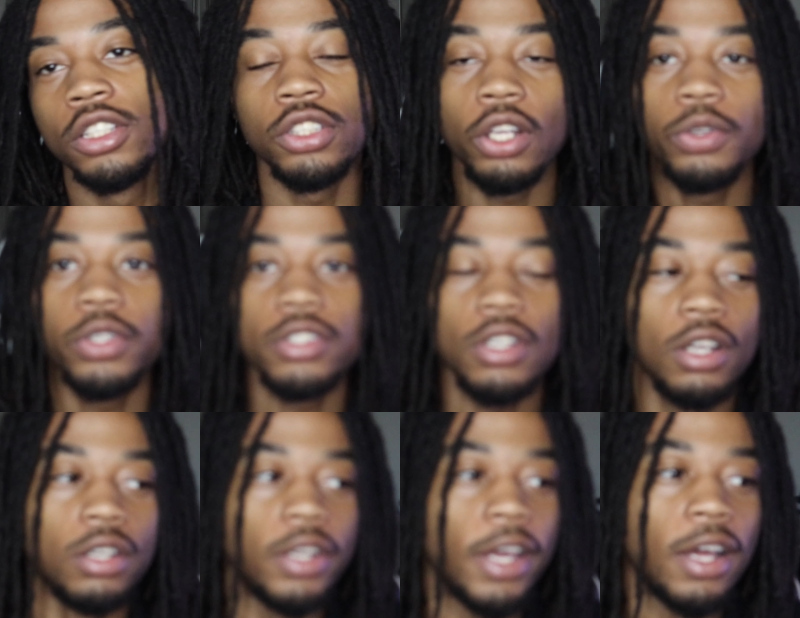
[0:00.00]
slowed the
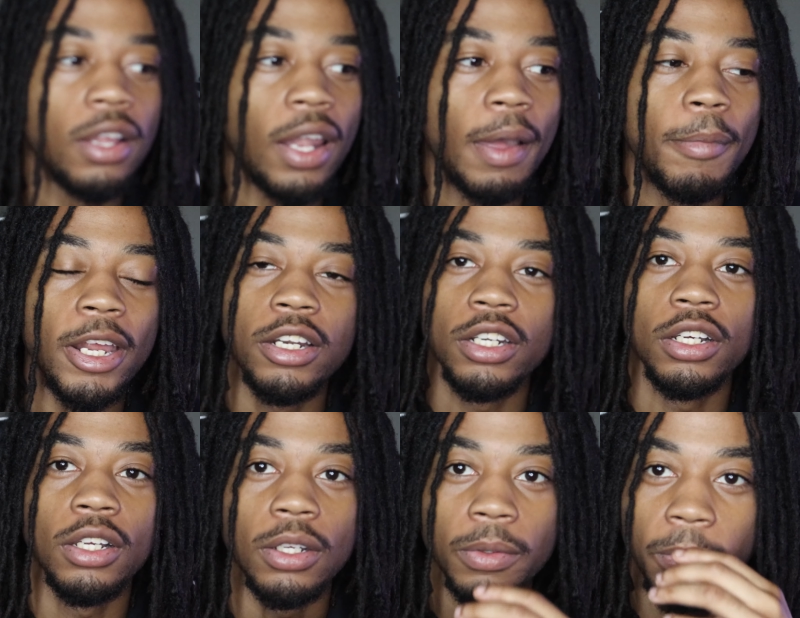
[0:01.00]
song down, like made it
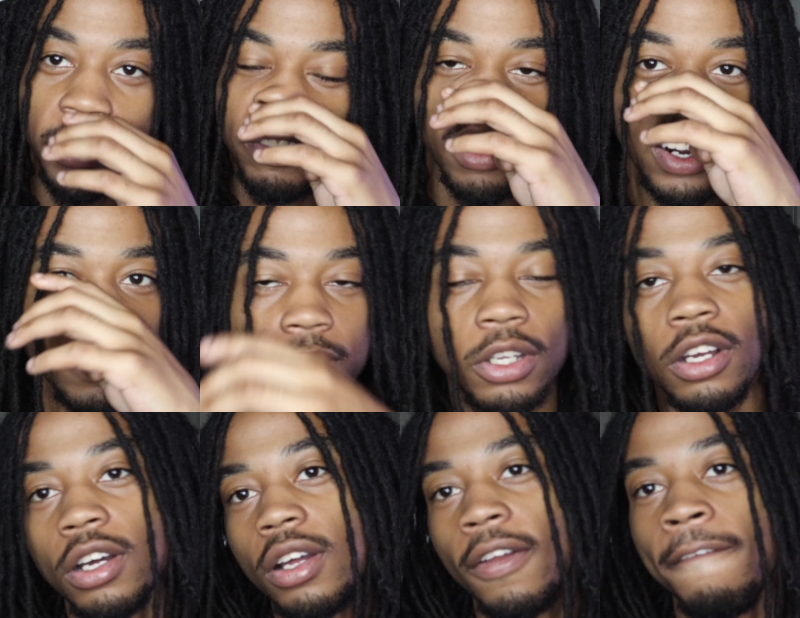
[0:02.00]
a reverb
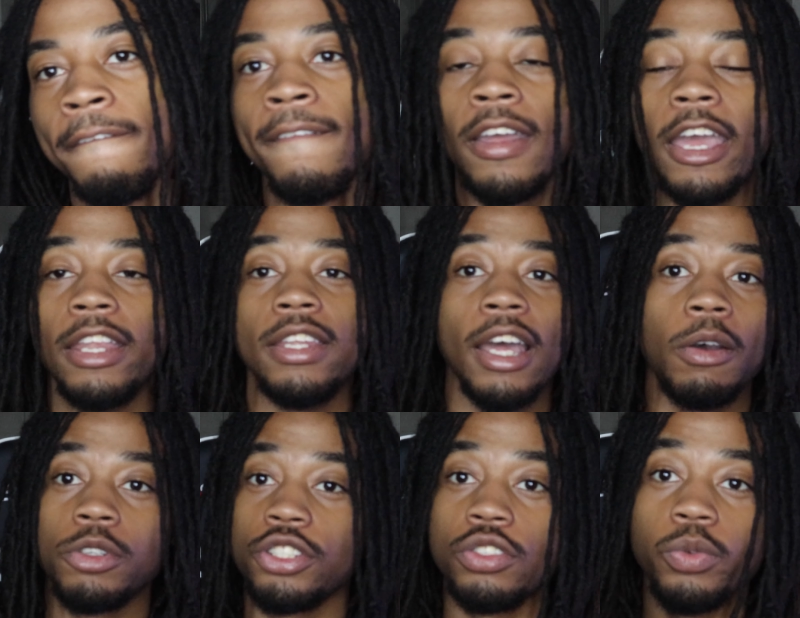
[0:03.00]
song, and then I
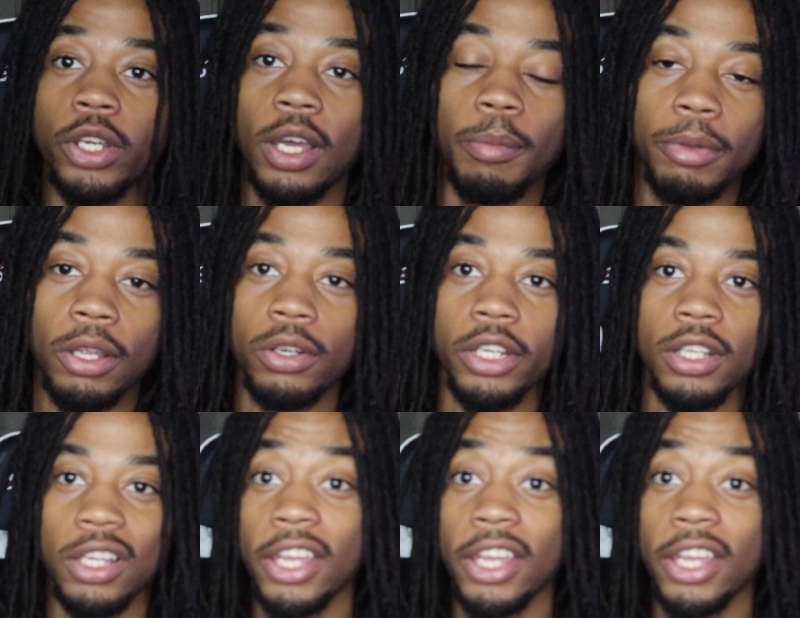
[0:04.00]
would just re-upload it.